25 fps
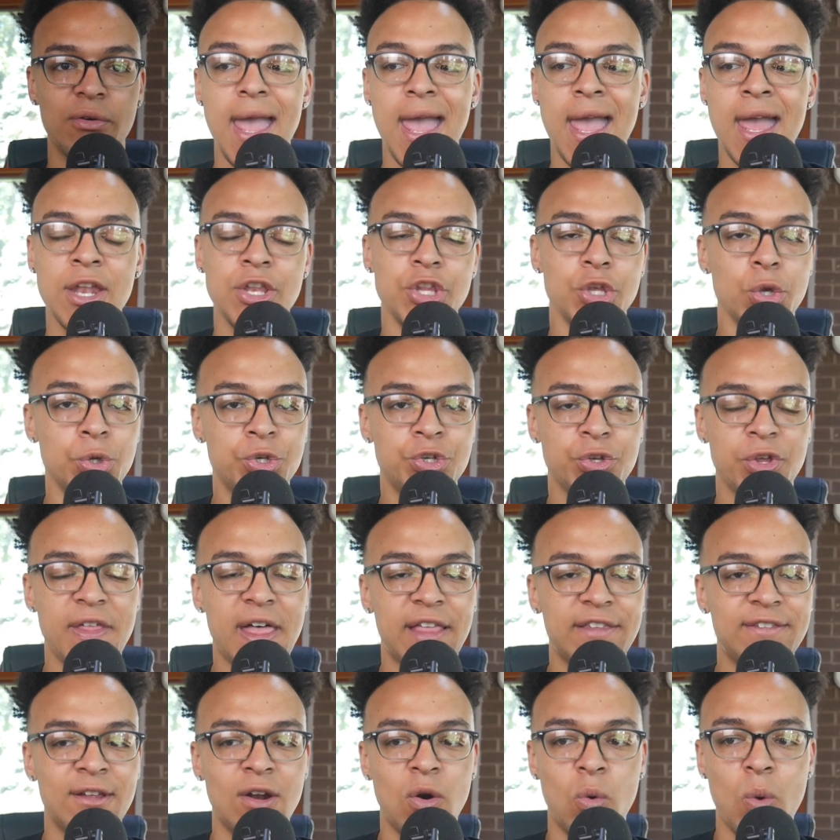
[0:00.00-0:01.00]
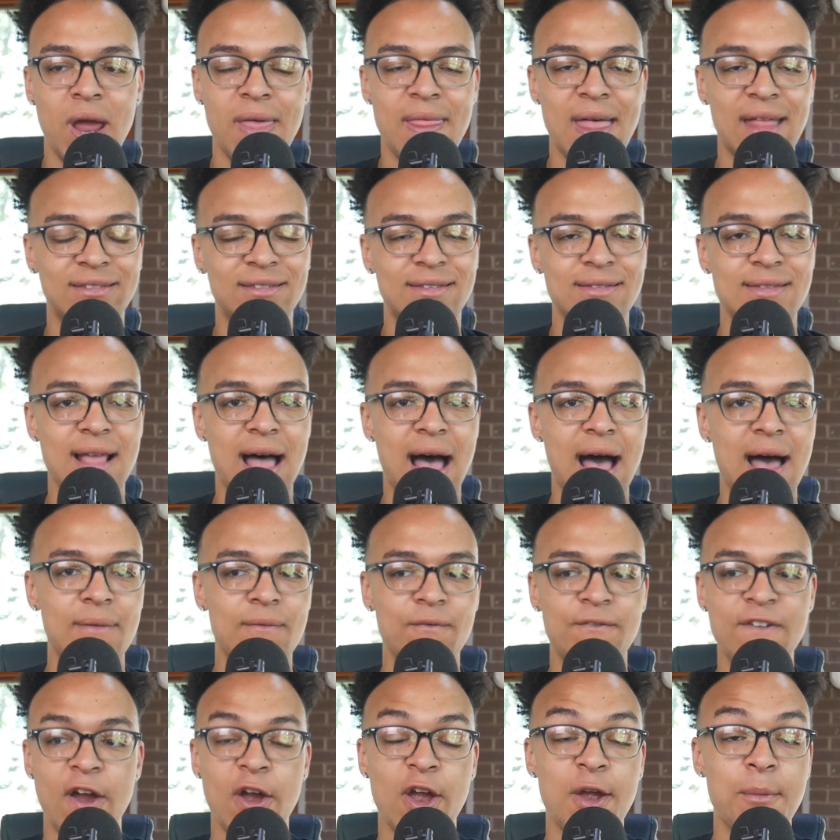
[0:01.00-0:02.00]
And usually that's in a way that's not
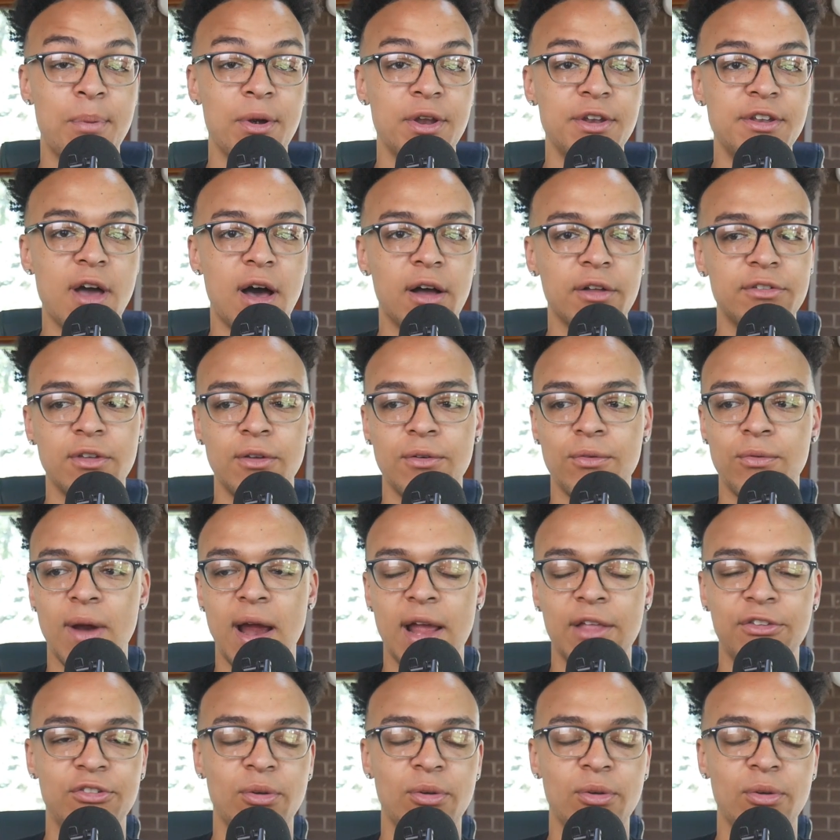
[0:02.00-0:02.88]
very productive, right?